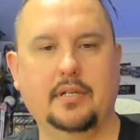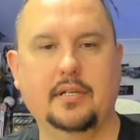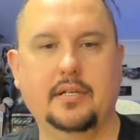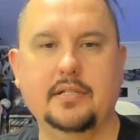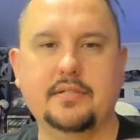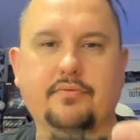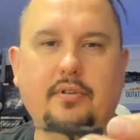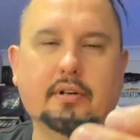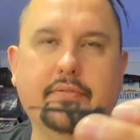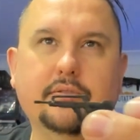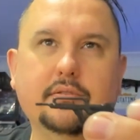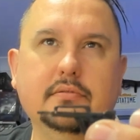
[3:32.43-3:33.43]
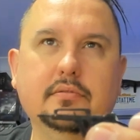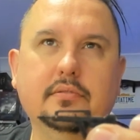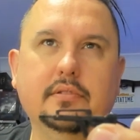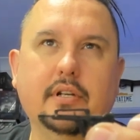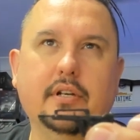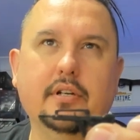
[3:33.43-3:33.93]
His rifle,
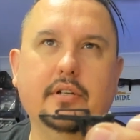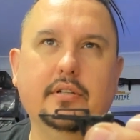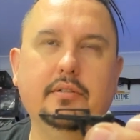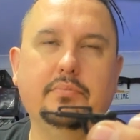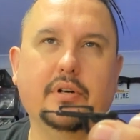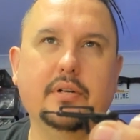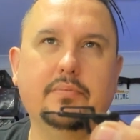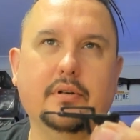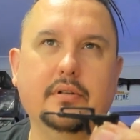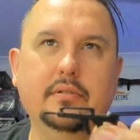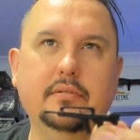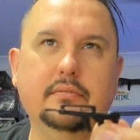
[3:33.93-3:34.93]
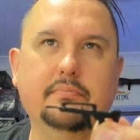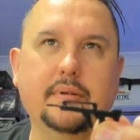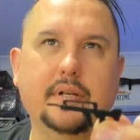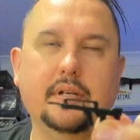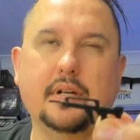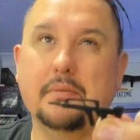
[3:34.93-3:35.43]
no bipod,
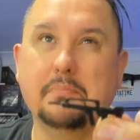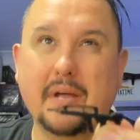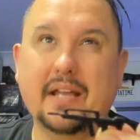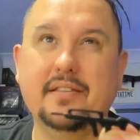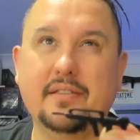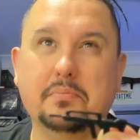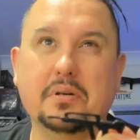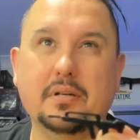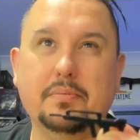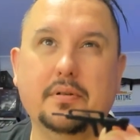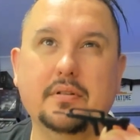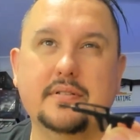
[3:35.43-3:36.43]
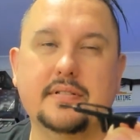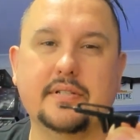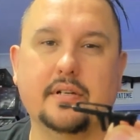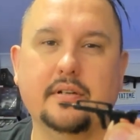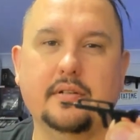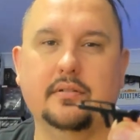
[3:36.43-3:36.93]
but I make the bipod,
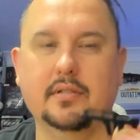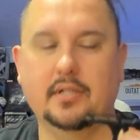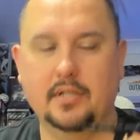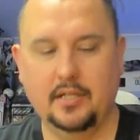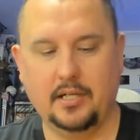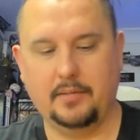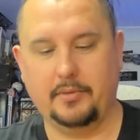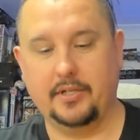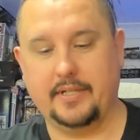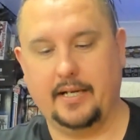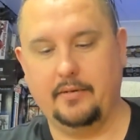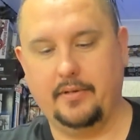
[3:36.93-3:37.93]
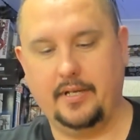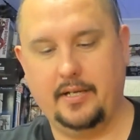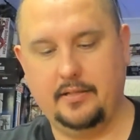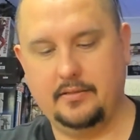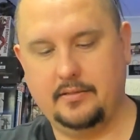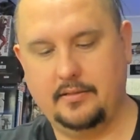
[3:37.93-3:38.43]
so I'm okay with
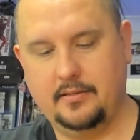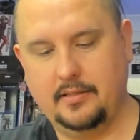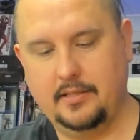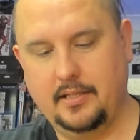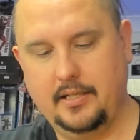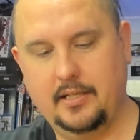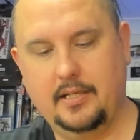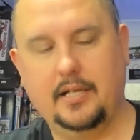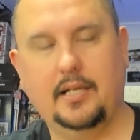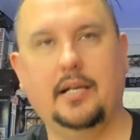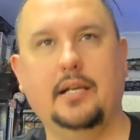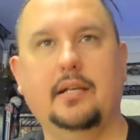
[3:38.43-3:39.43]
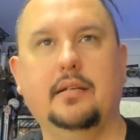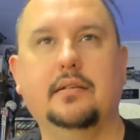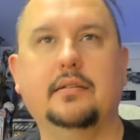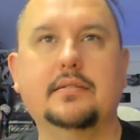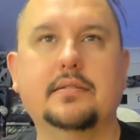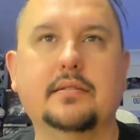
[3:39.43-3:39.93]
that.
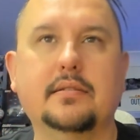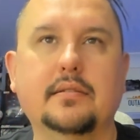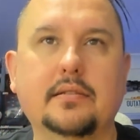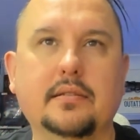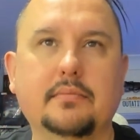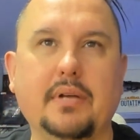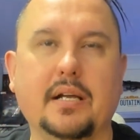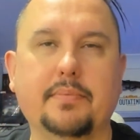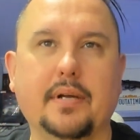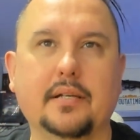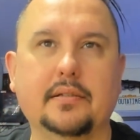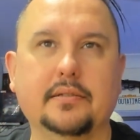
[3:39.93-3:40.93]
And backpack.